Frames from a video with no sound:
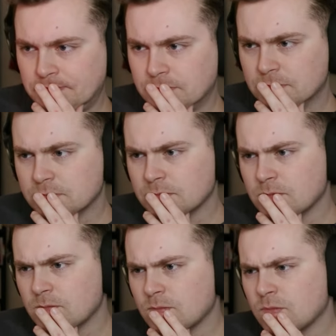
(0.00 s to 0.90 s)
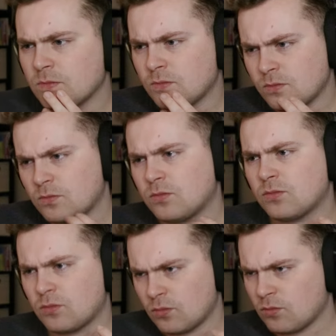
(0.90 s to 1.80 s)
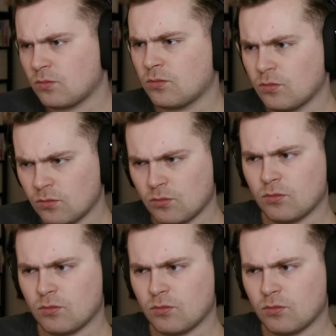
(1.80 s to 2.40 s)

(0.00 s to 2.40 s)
No one is speaking in this clip.